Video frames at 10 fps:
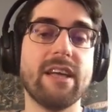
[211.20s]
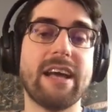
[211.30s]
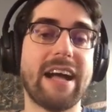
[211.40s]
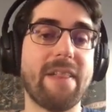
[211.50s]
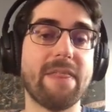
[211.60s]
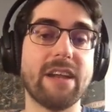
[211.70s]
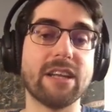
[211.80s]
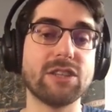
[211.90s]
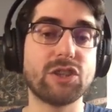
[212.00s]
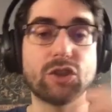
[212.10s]
handle
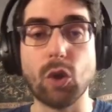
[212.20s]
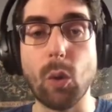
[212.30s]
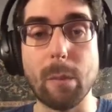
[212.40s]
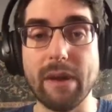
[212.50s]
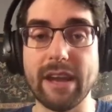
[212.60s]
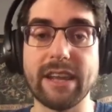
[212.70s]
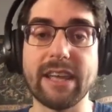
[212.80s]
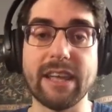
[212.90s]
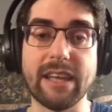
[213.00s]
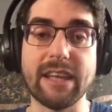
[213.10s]
so
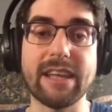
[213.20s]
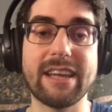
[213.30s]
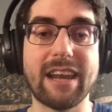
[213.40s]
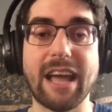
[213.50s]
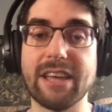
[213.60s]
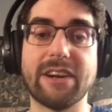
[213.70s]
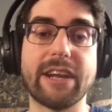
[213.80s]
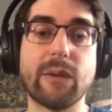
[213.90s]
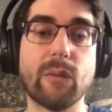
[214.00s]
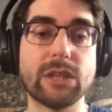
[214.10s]
many client
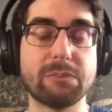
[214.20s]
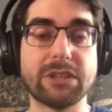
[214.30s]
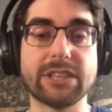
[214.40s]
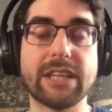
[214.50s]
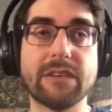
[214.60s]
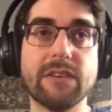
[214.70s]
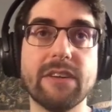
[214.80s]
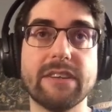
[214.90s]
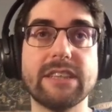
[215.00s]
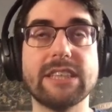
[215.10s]
requests per second.
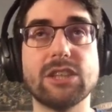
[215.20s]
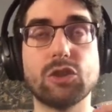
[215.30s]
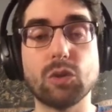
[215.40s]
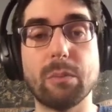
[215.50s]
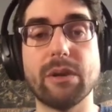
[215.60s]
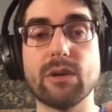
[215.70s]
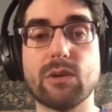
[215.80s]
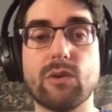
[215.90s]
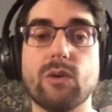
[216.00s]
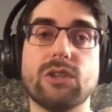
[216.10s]
This is super
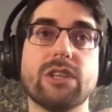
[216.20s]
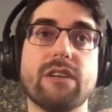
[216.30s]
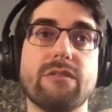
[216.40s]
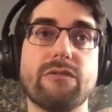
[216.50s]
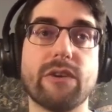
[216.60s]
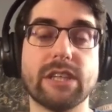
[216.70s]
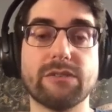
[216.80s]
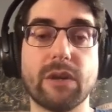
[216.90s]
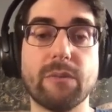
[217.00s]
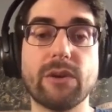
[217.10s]
crucial for this
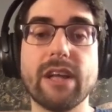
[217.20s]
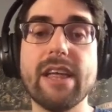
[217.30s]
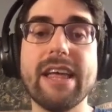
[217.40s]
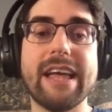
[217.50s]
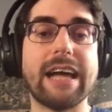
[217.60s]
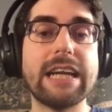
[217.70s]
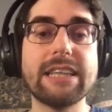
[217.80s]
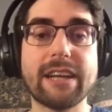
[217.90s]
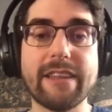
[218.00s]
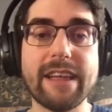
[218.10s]
framework. And it
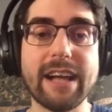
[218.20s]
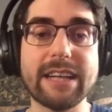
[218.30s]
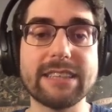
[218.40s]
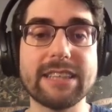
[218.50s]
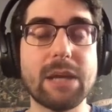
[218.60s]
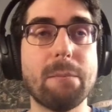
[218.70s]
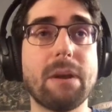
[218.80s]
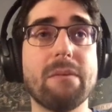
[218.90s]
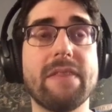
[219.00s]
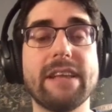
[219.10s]
already has
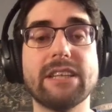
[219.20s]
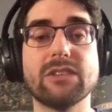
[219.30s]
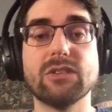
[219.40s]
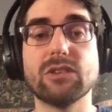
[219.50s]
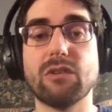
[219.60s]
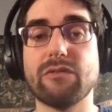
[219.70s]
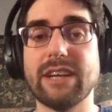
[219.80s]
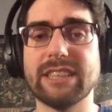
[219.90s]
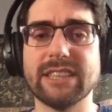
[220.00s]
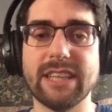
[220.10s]
implementations of
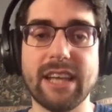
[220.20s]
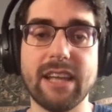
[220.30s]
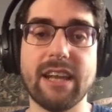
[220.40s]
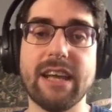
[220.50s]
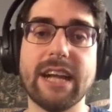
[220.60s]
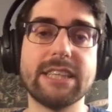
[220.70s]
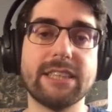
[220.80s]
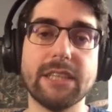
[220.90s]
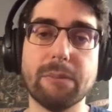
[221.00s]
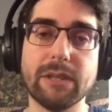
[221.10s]
SSL,
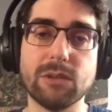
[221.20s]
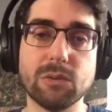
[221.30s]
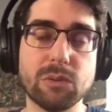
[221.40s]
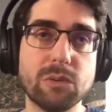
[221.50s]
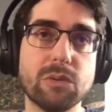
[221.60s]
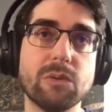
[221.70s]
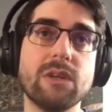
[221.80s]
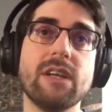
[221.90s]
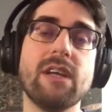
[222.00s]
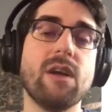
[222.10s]
HTTP2,
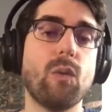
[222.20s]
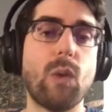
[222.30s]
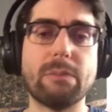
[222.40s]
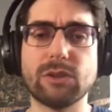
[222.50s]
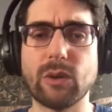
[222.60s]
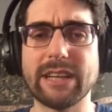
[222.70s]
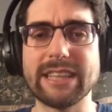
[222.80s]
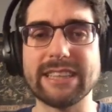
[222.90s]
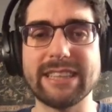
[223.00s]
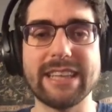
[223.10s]

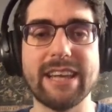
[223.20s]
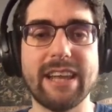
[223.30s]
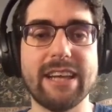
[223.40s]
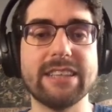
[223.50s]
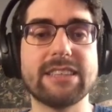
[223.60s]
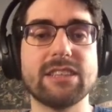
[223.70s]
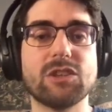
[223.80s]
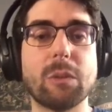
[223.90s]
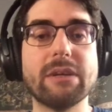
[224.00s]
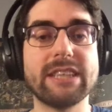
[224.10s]
WebSockets, TLS.
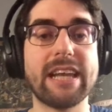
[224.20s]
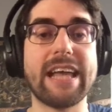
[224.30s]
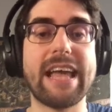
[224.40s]
So basically